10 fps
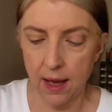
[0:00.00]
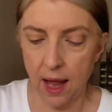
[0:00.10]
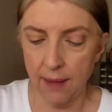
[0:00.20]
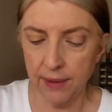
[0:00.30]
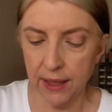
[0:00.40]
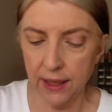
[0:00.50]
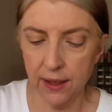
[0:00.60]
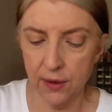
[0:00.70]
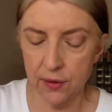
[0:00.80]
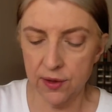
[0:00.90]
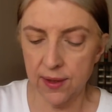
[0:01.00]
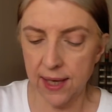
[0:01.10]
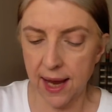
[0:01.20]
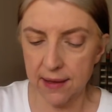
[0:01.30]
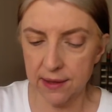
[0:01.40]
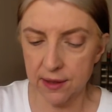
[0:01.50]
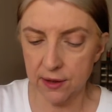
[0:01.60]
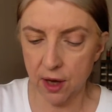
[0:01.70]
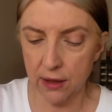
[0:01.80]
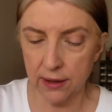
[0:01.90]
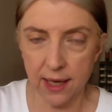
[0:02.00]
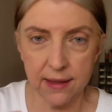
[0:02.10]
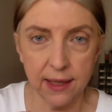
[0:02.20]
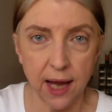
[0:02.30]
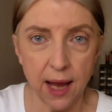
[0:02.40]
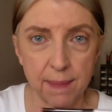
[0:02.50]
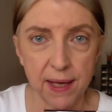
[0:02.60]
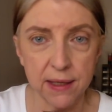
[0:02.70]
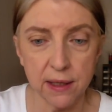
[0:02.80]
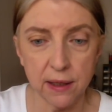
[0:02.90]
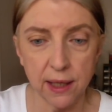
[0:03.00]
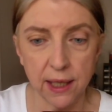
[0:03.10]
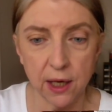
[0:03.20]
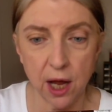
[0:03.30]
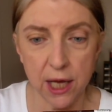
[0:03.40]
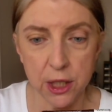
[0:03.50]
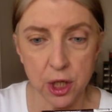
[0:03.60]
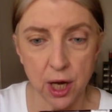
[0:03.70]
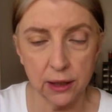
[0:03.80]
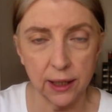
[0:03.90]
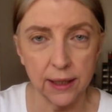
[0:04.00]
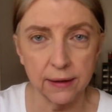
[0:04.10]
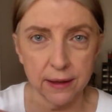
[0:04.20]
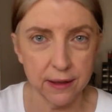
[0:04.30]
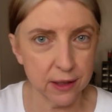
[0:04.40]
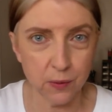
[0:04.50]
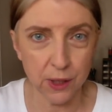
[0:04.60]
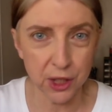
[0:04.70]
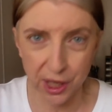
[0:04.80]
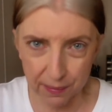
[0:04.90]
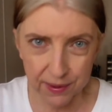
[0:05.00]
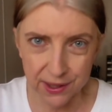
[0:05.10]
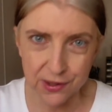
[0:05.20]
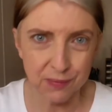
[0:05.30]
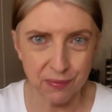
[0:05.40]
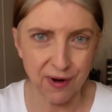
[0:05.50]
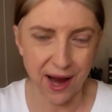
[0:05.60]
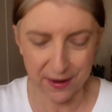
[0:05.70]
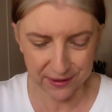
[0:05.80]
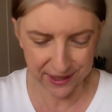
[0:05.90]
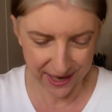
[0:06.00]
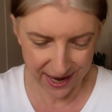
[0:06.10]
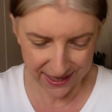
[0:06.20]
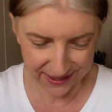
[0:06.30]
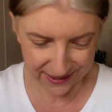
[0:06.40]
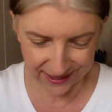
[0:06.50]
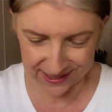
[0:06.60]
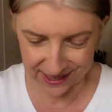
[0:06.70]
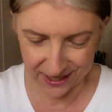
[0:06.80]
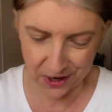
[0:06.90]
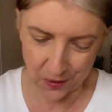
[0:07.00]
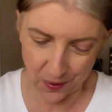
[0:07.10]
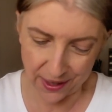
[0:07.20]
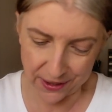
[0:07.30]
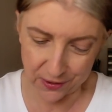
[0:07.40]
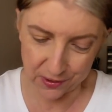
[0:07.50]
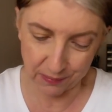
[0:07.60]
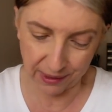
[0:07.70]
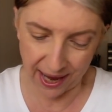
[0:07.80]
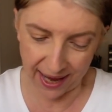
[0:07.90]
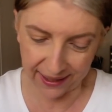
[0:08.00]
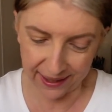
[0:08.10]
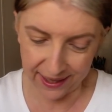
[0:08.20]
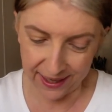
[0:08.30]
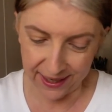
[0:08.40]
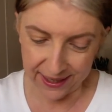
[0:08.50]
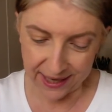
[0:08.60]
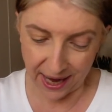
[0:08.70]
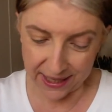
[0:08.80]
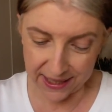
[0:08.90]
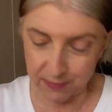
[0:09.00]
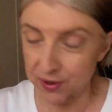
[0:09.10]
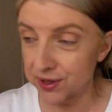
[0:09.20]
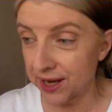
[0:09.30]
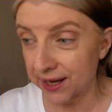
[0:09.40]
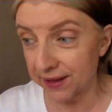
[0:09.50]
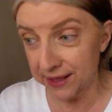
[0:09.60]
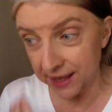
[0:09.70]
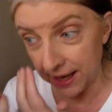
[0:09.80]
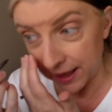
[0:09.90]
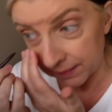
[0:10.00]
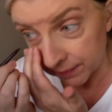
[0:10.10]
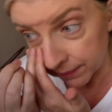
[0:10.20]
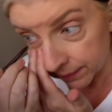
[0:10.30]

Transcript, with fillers: I'm going to use the Essence Long Lasting Eye Pencil in Hot Chocolate. Going to switch it up and use brown today because I know I use black 90% of the time.